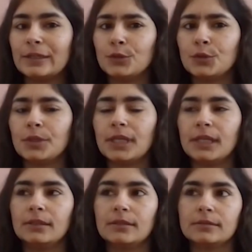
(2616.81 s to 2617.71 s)
you don't
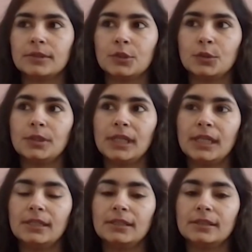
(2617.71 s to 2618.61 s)

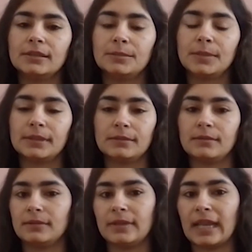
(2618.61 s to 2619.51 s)
need but
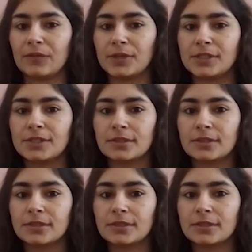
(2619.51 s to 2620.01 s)
language